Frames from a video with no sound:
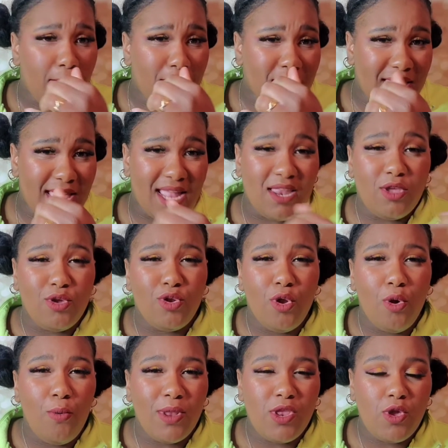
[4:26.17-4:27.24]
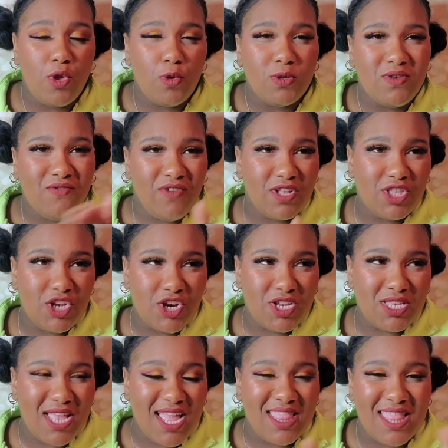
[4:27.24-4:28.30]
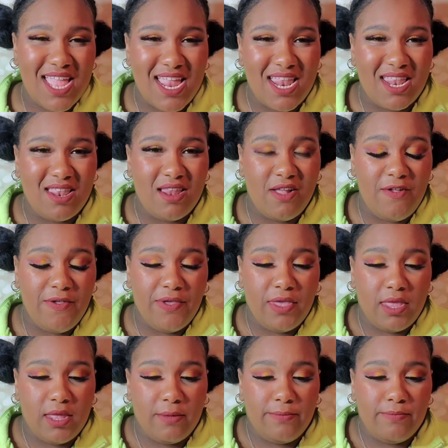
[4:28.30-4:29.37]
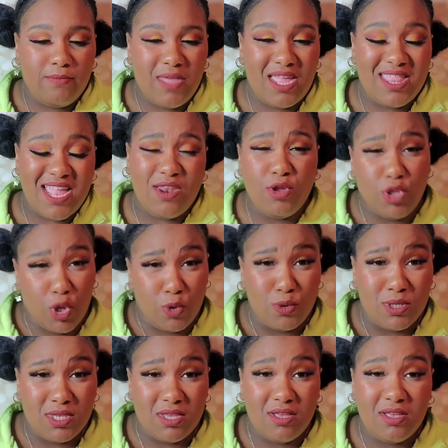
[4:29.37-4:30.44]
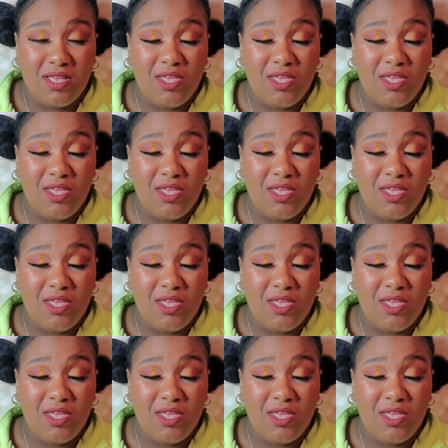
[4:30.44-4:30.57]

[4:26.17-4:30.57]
but then, you know, when you use filters and then you don't,